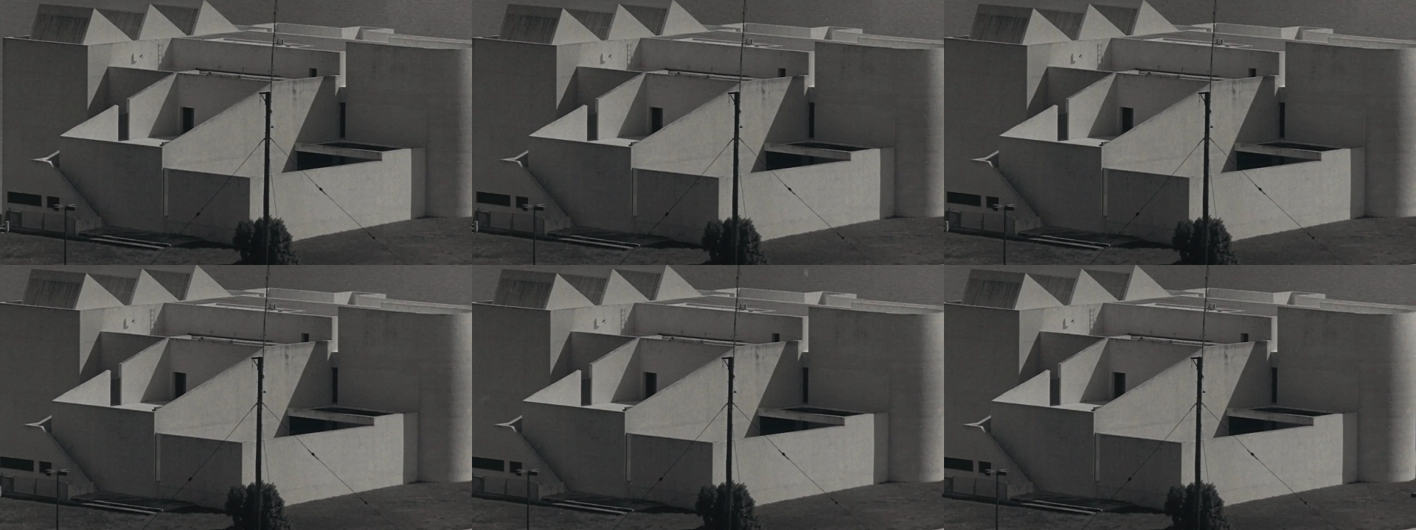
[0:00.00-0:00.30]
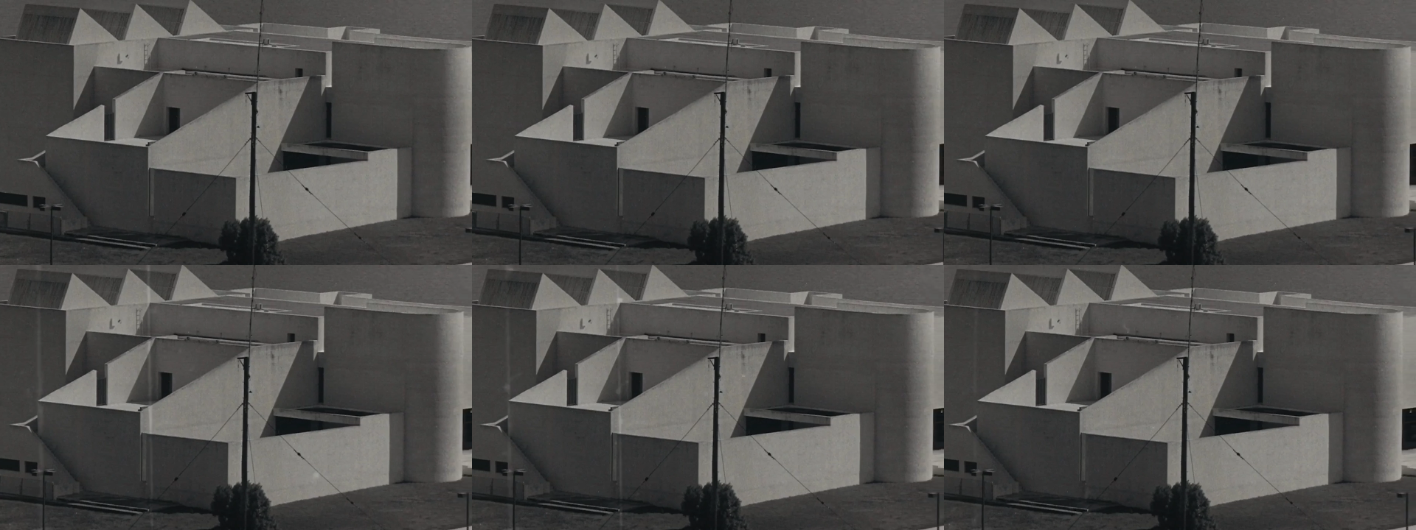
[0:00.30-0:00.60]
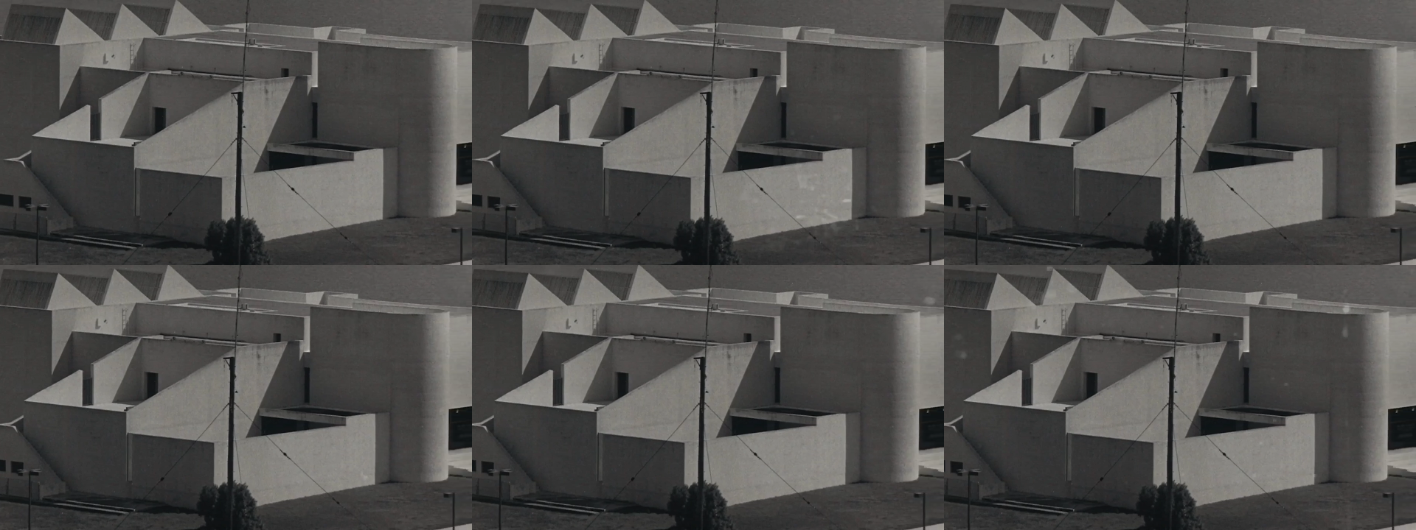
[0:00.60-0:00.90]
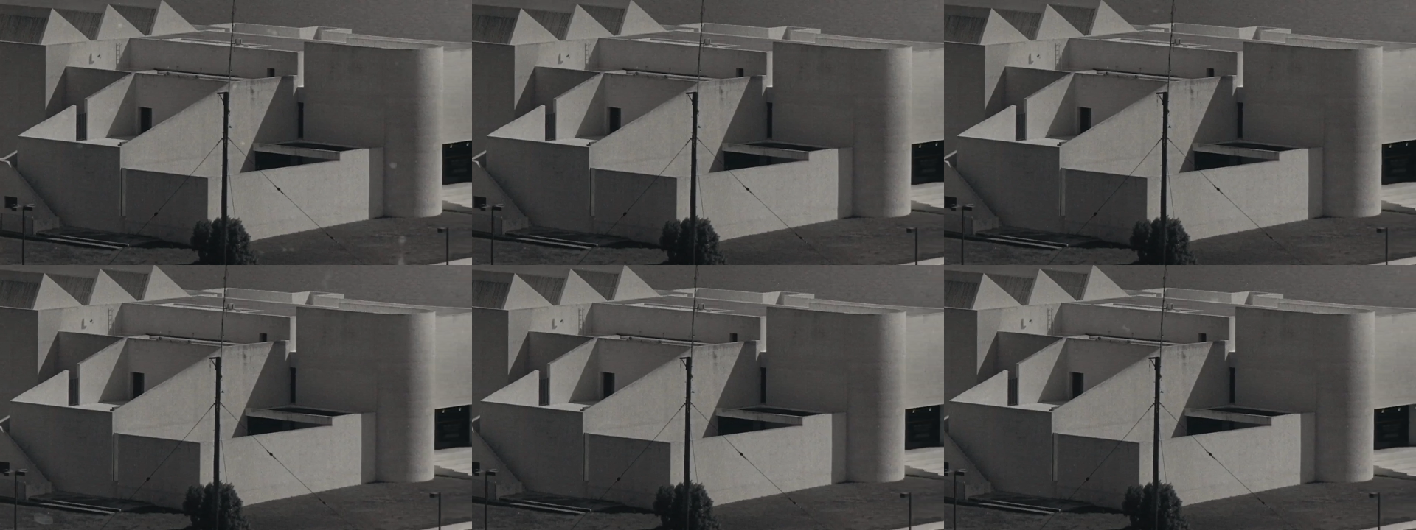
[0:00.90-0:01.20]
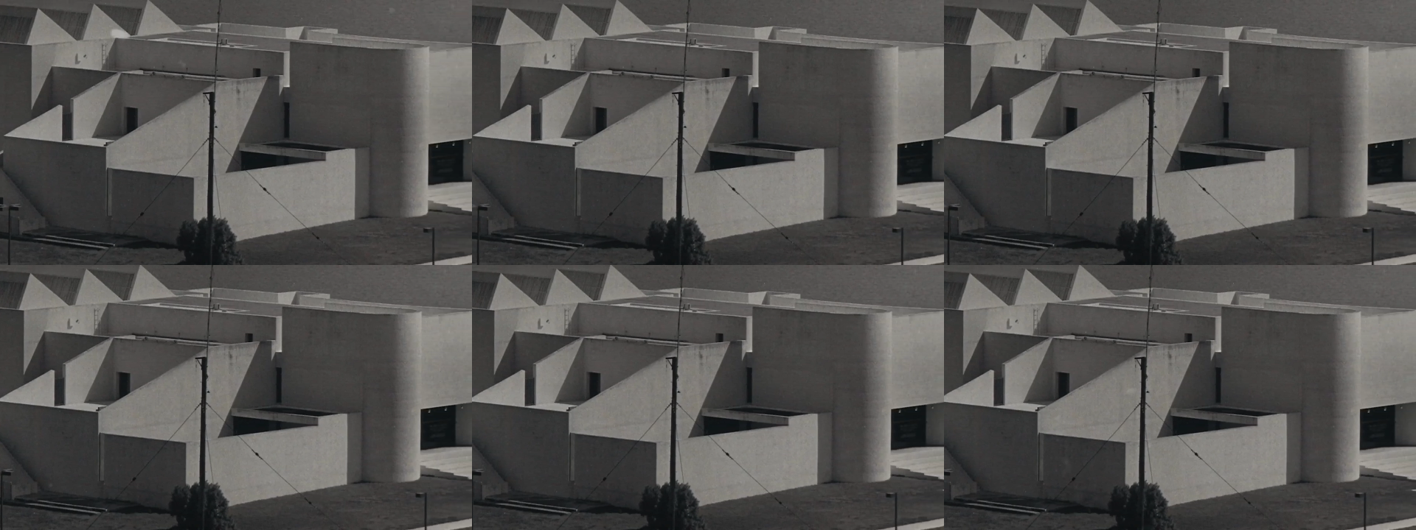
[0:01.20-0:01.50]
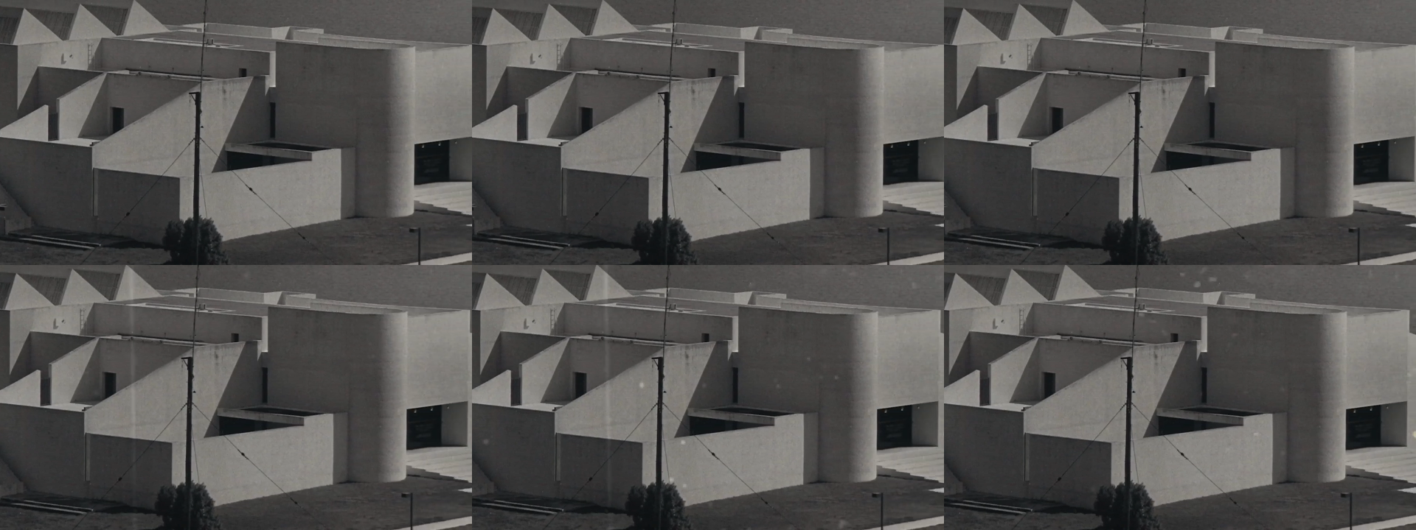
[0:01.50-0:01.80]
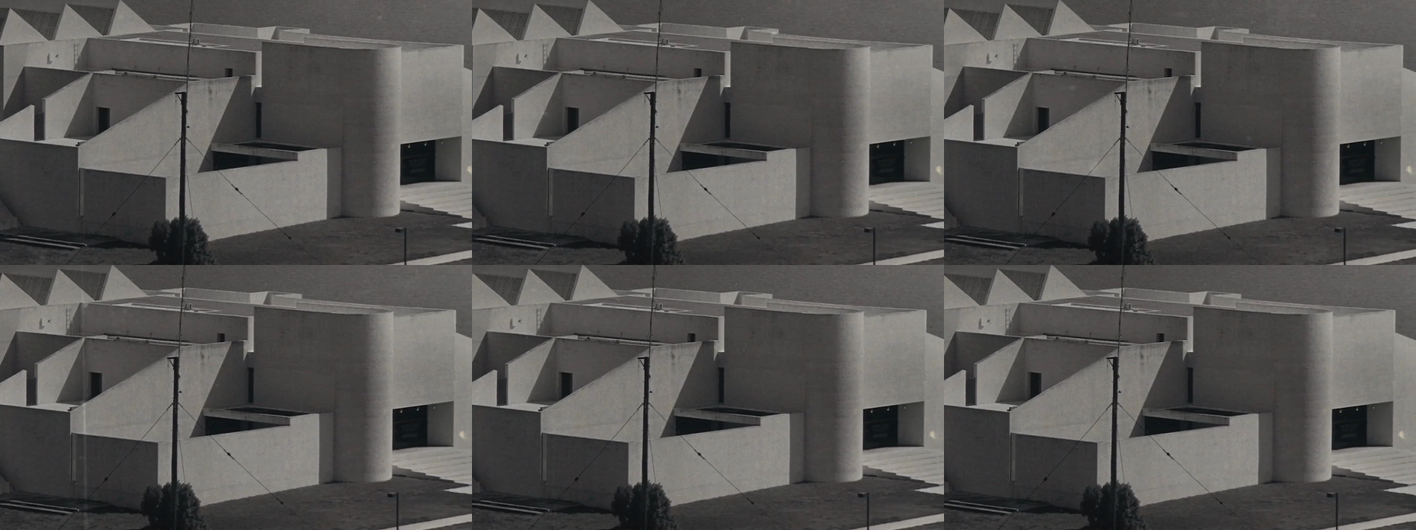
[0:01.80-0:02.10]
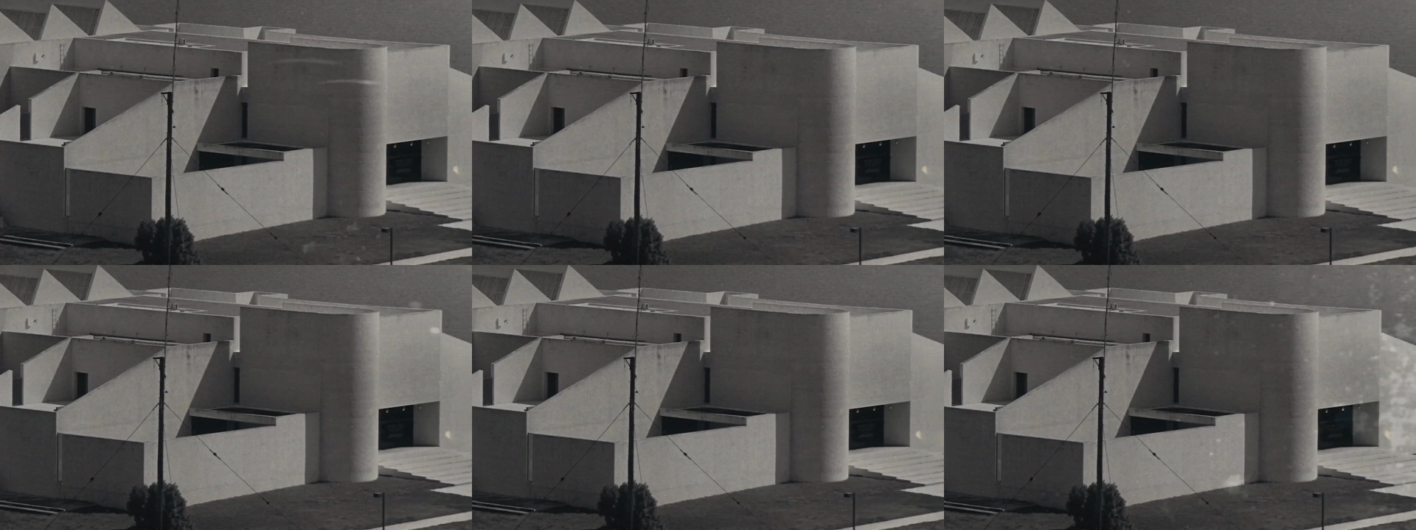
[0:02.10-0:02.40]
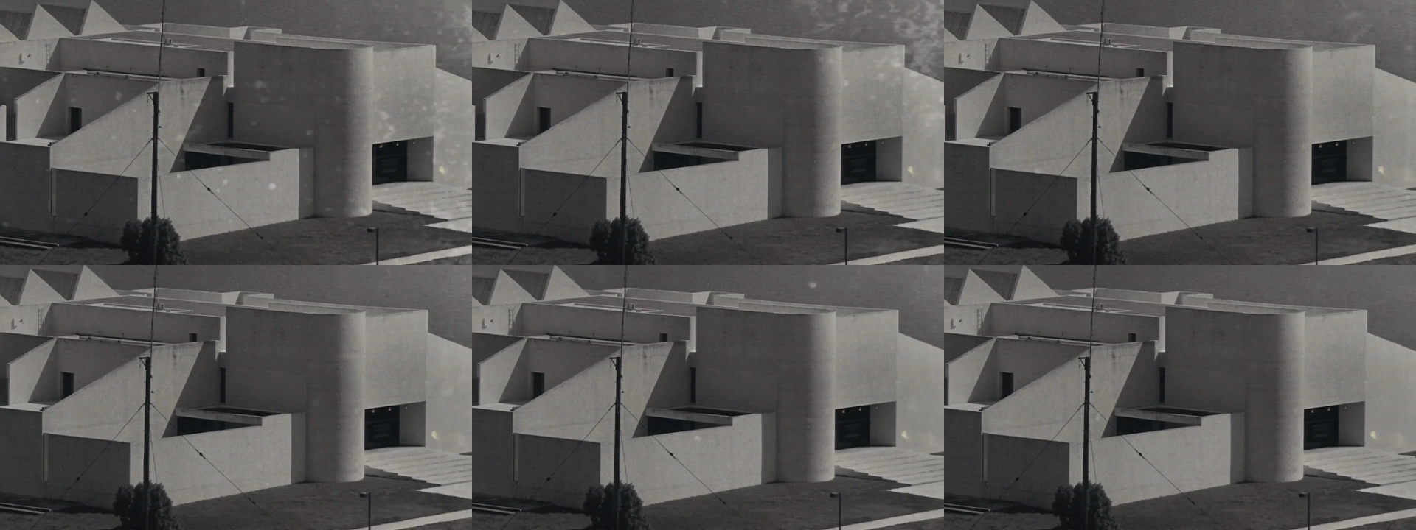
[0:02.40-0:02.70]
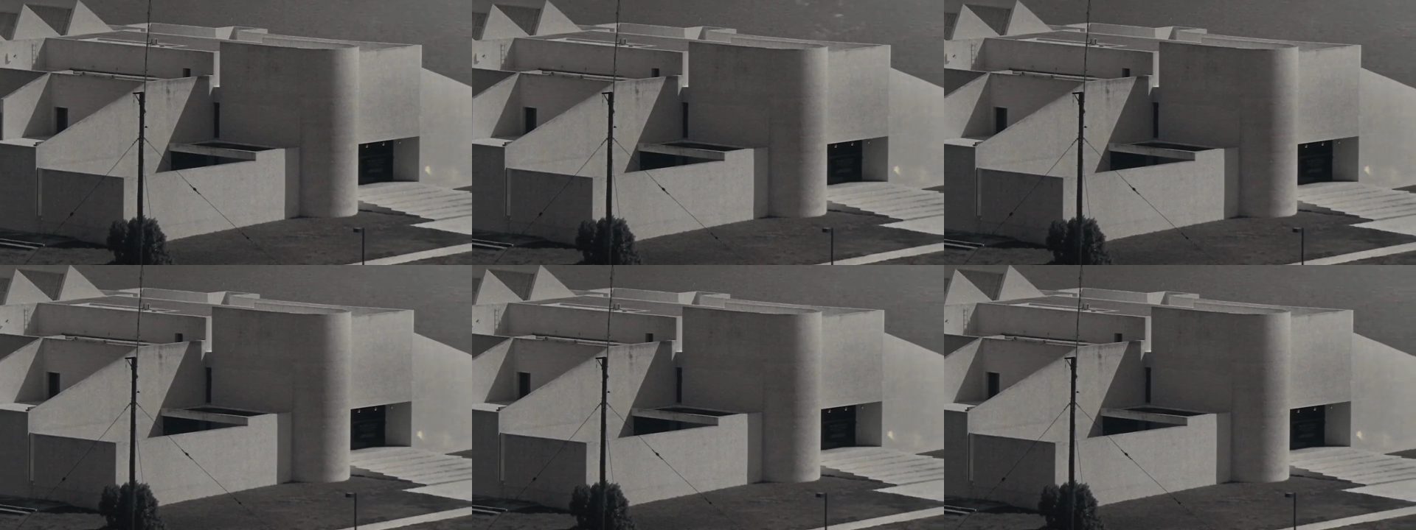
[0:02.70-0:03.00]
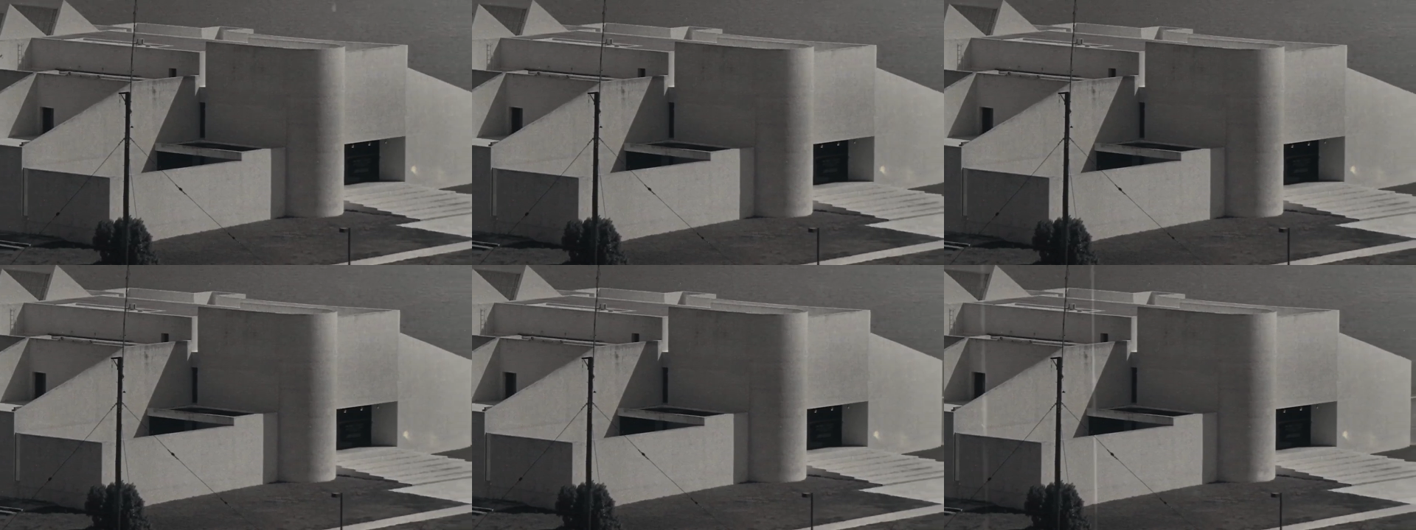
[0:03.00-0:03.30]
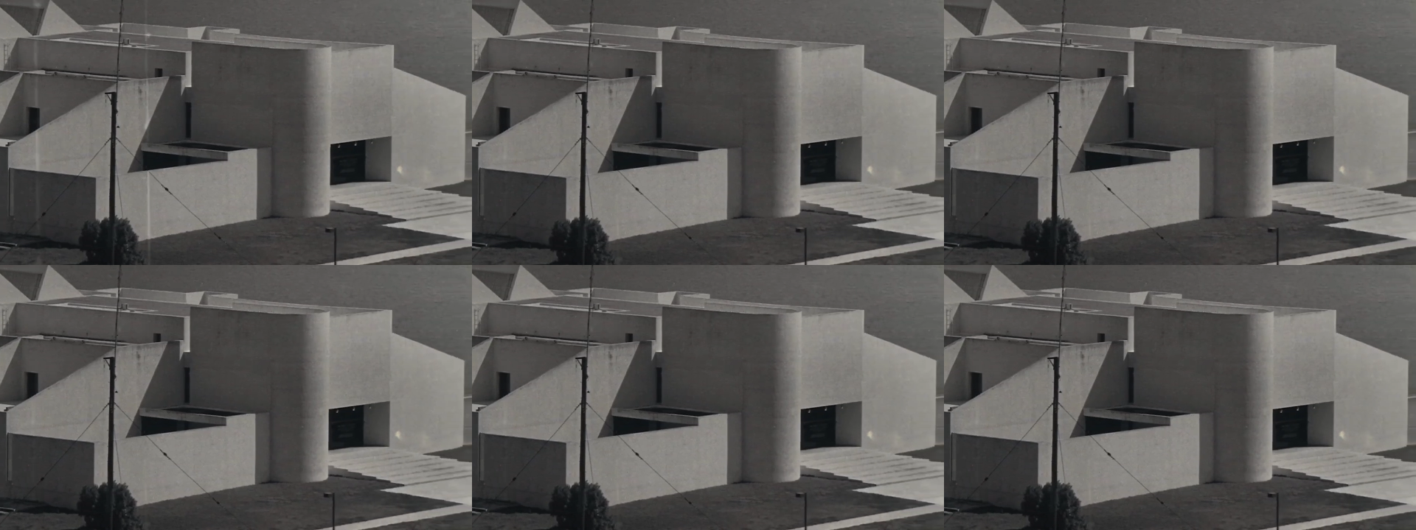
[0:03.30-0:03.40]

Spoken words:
[unreadable: no face in view]